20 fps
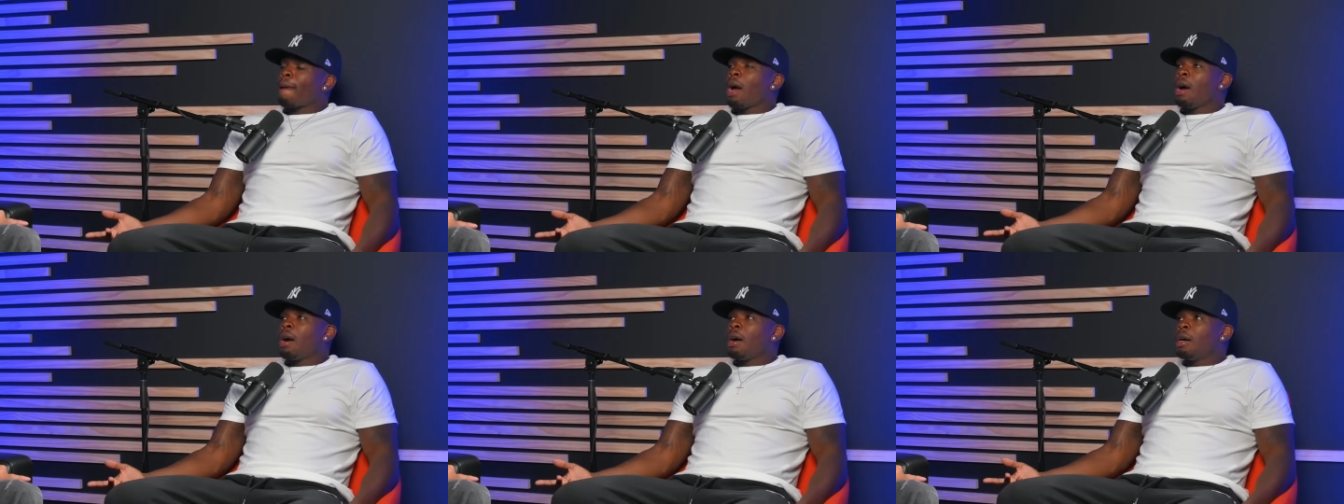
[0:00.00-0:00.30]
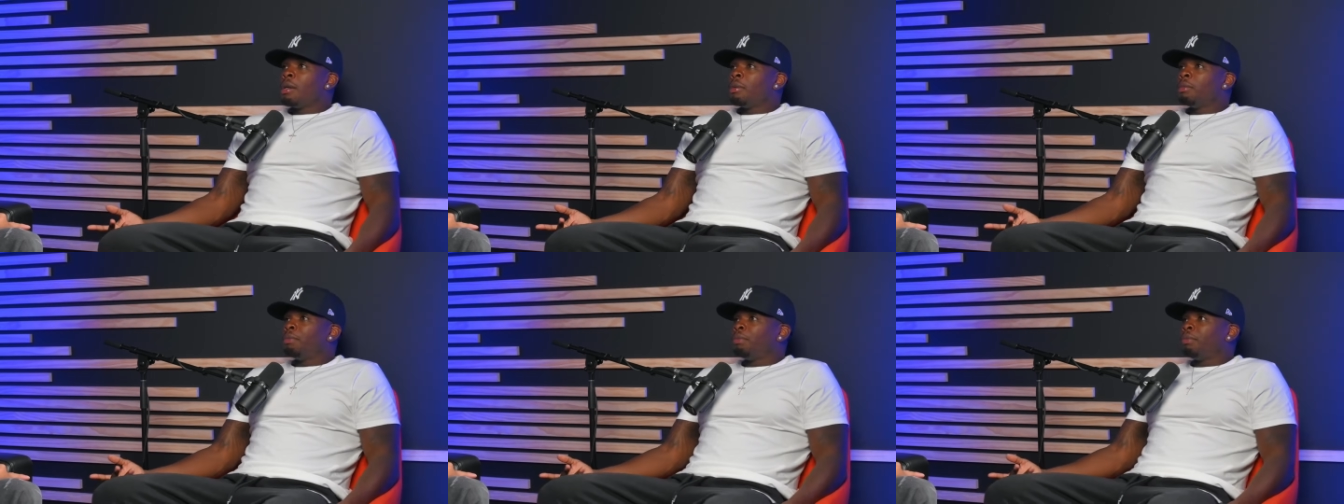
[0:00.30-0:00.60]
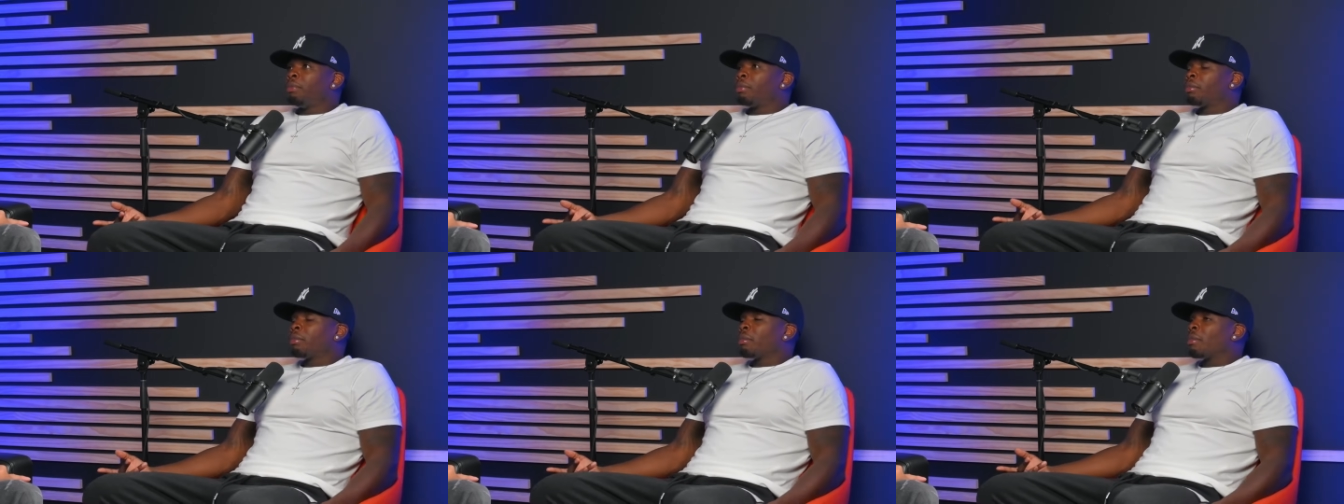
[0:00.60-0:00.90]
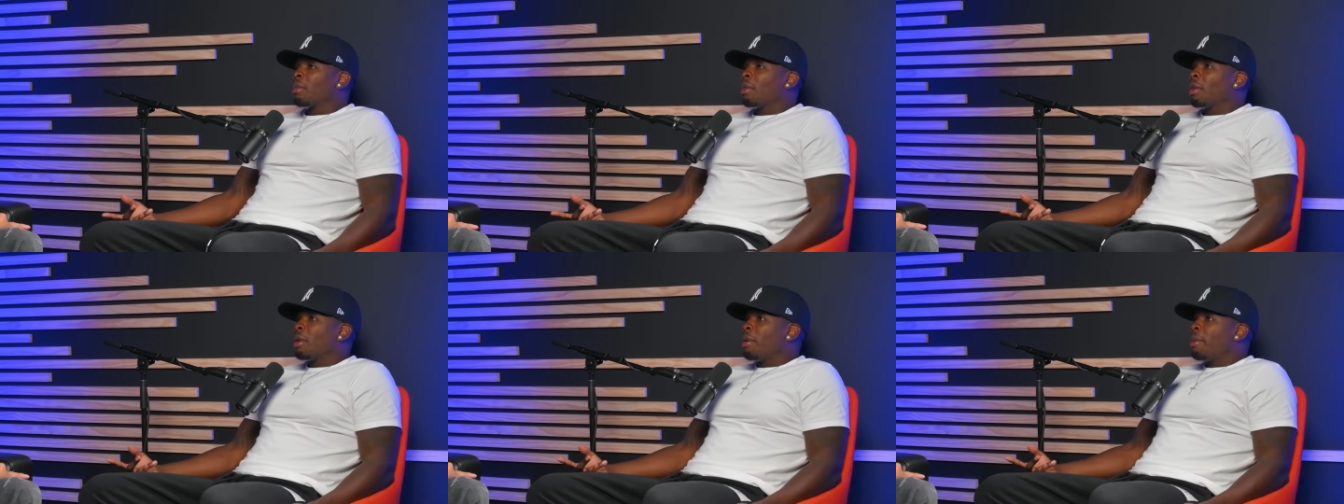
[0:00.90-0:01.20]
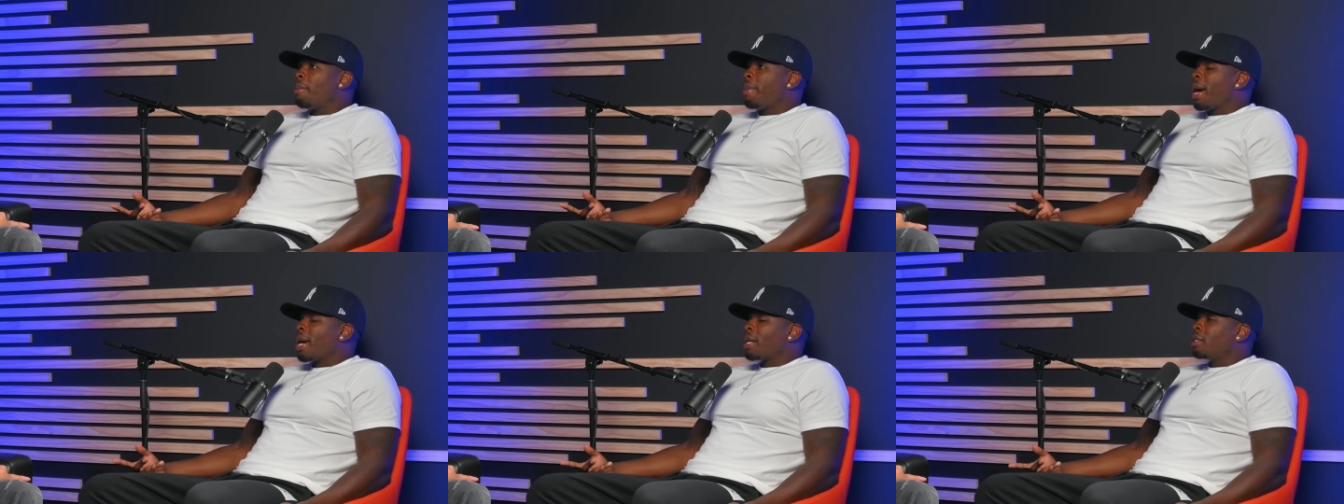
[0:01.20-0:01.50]
um,
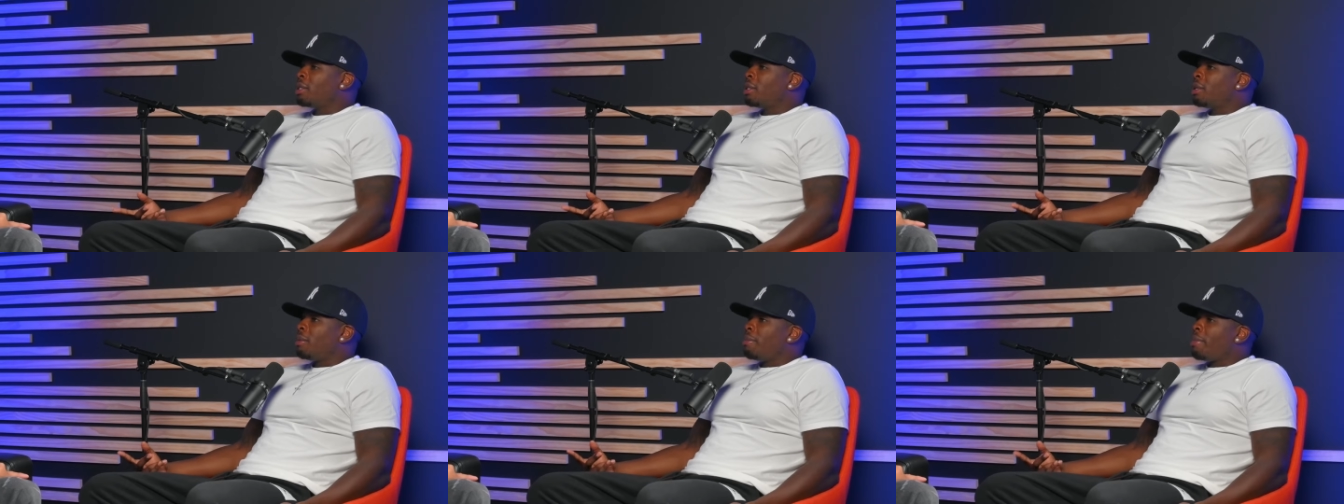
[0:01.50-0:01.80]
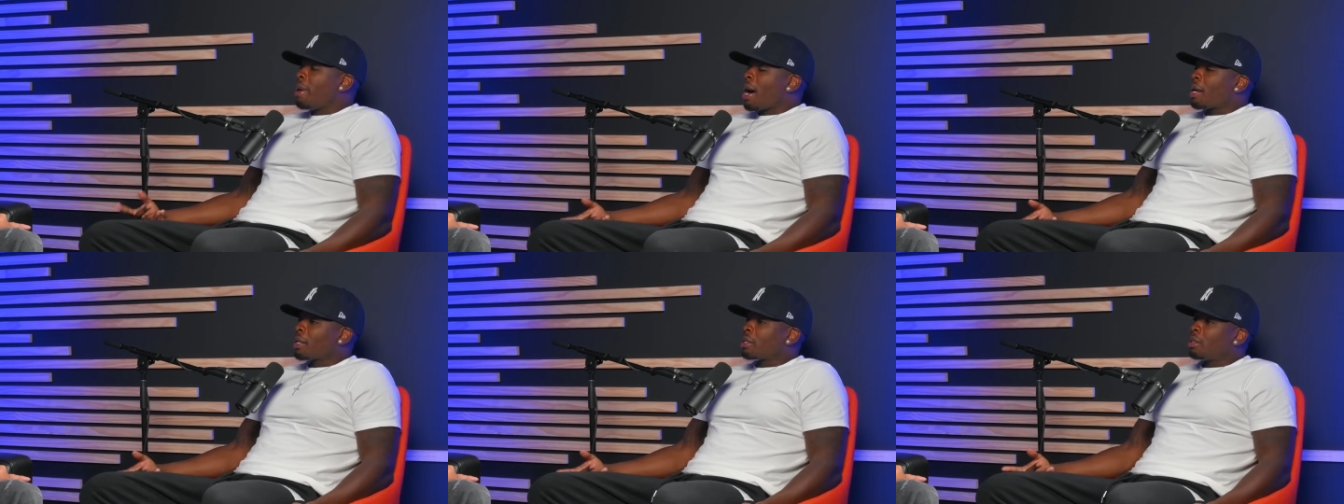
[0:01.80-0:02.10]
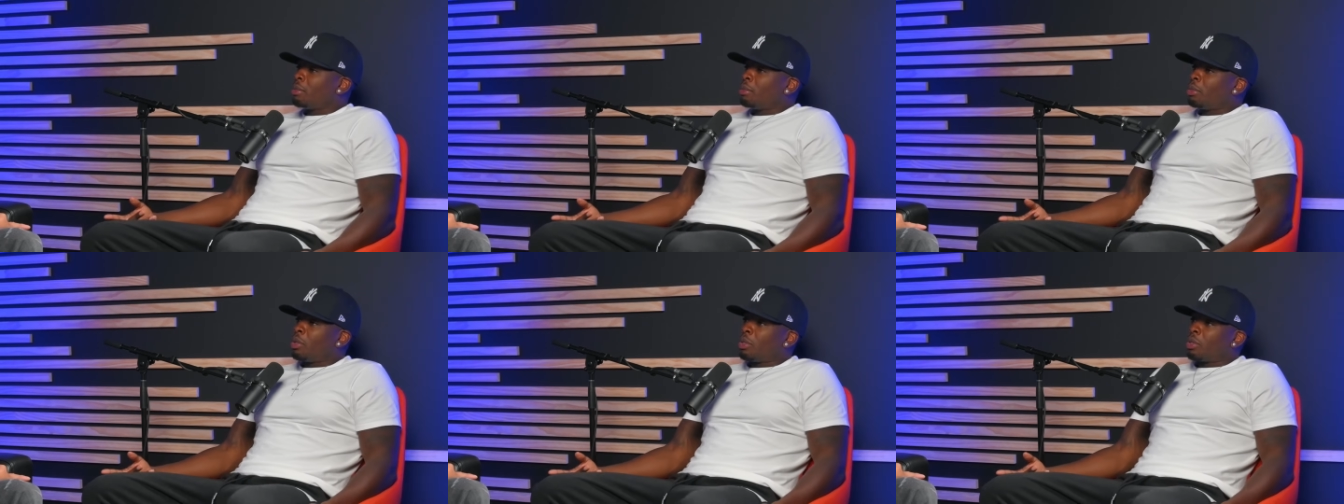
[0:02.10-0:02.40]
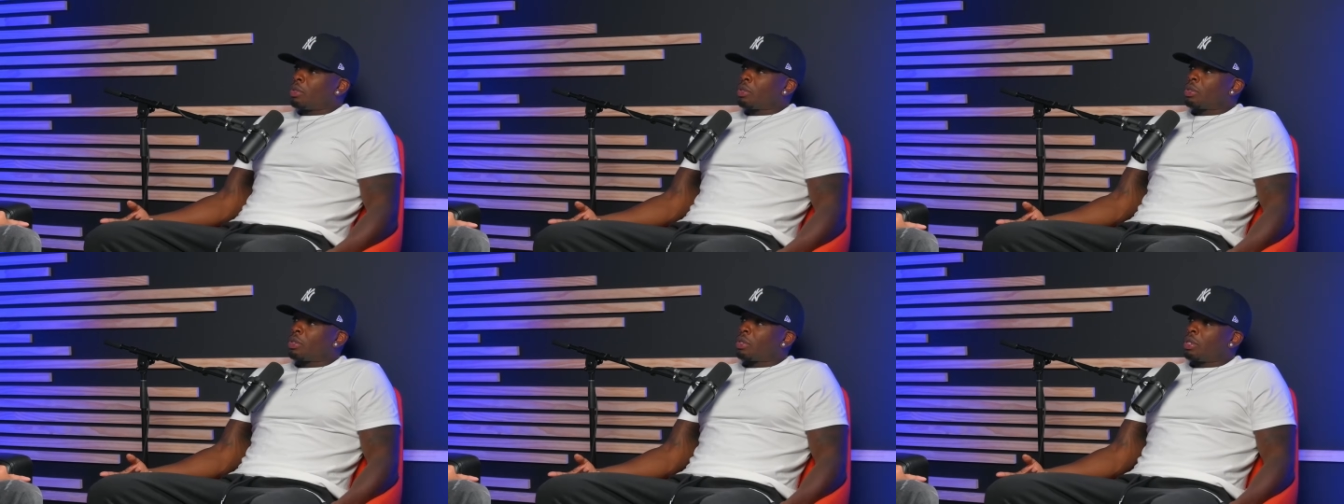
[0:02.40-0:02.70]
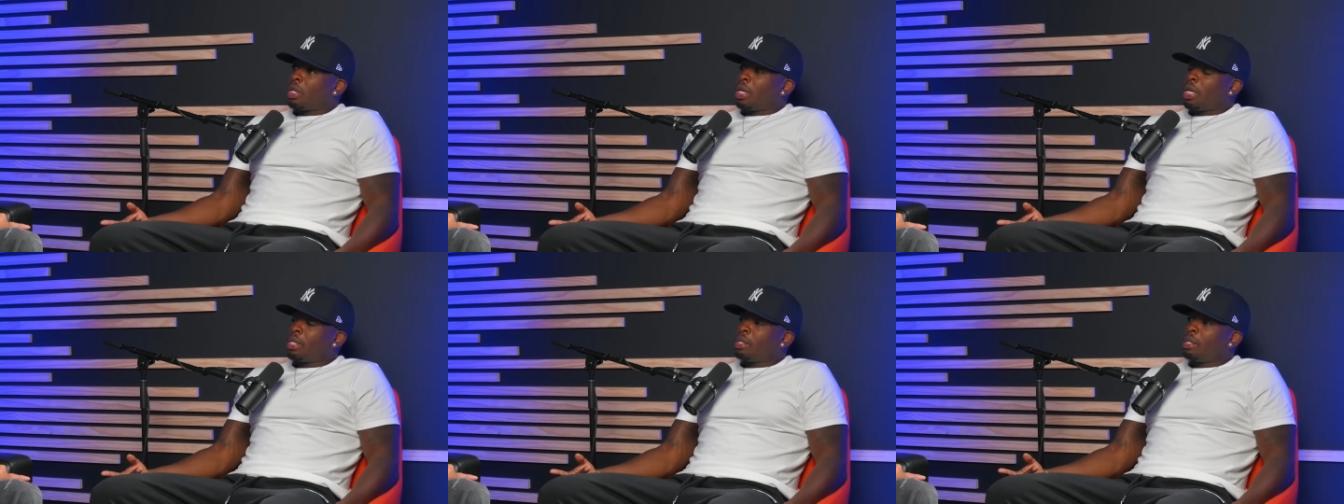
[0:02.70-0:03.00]
back to the Boxables.
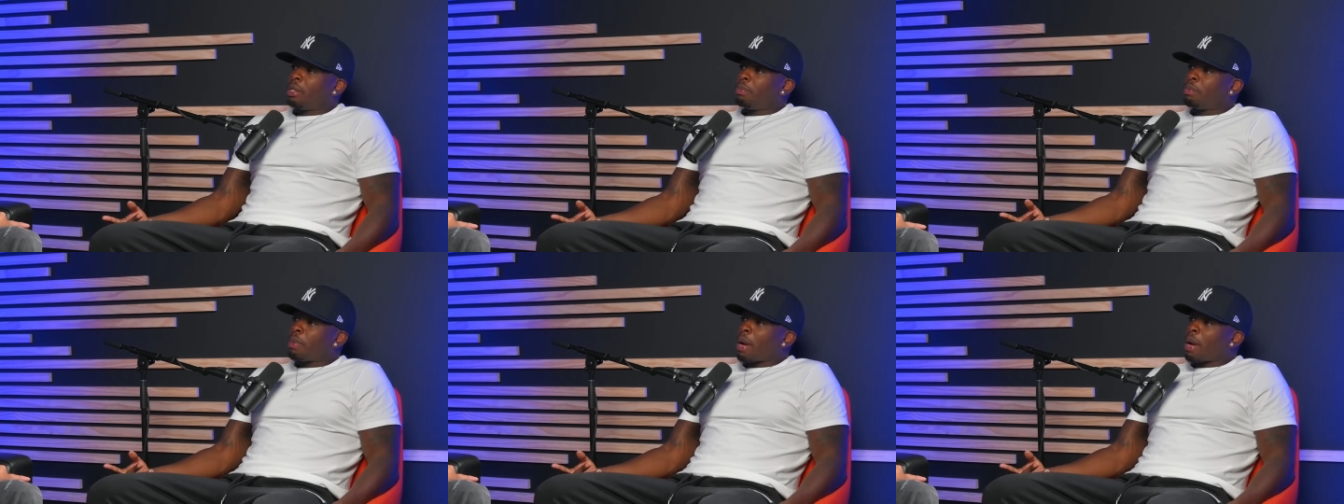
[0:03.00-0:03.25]
Is it